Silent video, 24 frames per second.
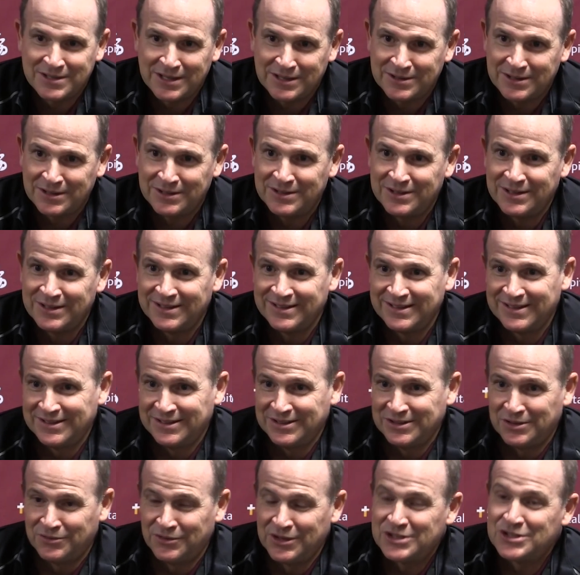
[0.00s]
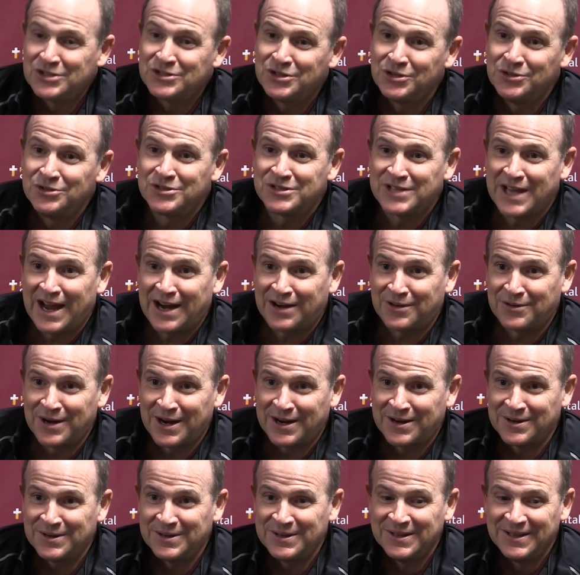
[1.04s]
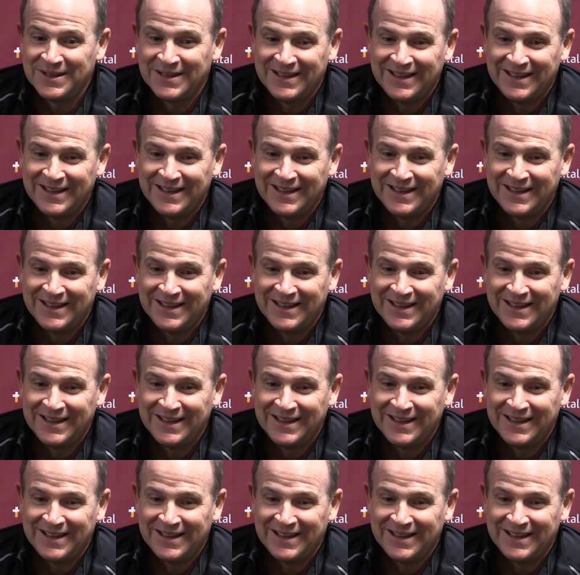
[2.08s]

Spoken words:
set the Division II sack record.